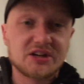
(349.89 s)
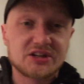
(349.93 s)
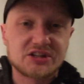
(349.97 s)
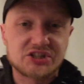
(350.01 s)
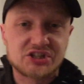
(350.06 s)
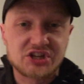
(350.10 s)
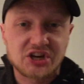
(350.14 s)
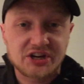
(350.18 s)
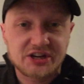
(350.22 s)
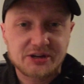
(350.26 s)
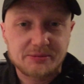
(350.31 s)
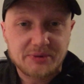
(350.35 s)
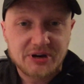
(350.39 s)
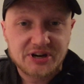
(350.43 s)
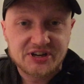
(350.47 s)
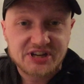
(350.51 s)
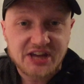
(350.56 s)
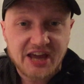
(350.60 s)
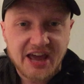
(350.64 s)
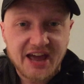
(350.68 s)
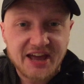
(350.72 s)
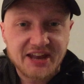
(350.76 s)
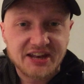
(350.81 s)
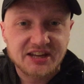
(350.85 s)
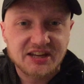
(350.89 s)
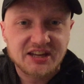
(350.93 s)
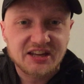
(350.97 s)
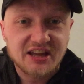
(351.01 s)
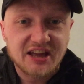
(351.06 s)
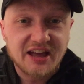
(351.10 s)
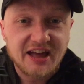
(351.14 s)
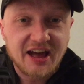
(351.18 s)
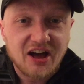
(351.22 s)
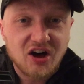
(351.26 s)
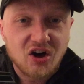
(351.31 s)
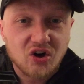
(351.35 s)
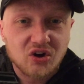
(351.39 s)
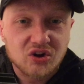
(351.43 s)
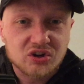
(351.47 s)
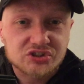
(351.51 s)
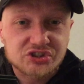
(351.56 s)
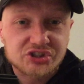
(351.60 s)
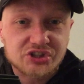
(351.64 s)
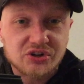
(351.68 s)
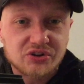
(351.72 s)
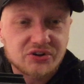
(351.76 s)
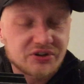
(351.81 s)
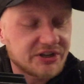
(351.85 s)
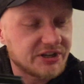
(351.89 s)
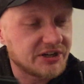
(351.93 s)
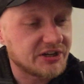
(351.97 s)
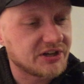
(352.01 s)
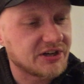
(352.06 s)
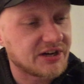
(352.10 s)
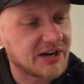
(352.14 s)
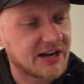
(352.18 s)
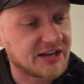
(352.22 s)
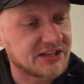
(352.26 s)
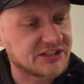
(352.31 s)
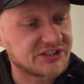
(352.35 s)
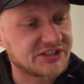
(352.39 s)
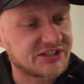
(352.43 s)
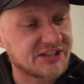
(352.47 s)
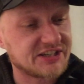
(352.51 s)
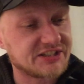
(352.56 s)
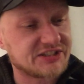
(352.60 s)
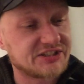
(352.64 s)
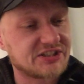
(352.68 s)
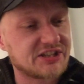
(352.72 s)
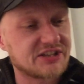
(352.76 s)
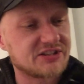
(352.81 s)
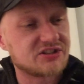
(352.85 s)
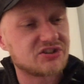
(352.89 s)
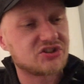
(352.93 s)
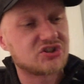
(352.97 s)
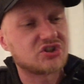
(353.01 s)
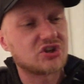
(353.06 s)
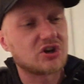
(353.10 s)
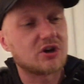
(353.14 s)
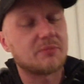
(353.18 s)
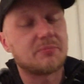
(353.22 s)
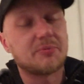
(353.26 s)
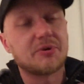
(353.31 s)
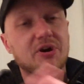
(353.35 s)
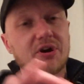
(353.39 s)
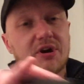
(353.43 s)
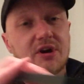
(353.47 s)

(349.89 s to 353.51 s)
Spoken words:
Dynamite Heady also here has text at the top.